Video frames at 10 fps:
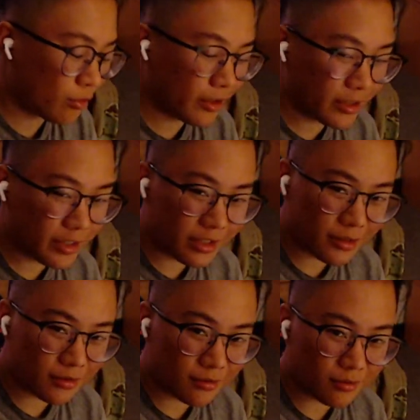
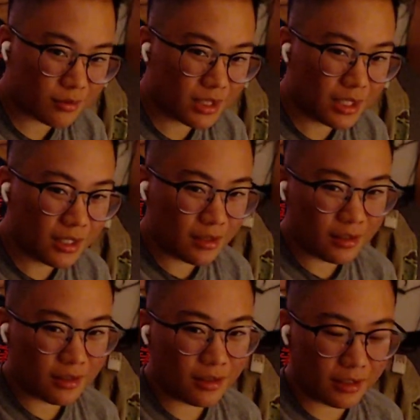working,
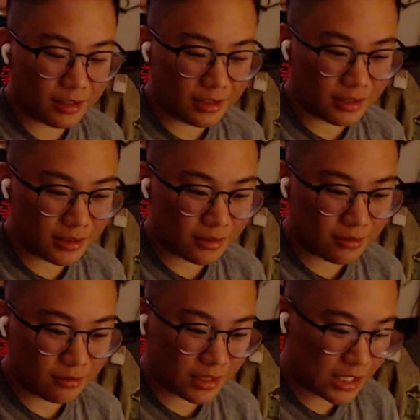
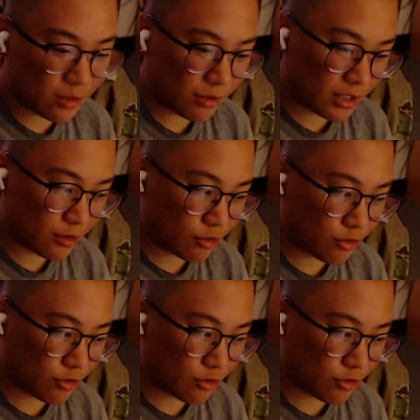and that's why I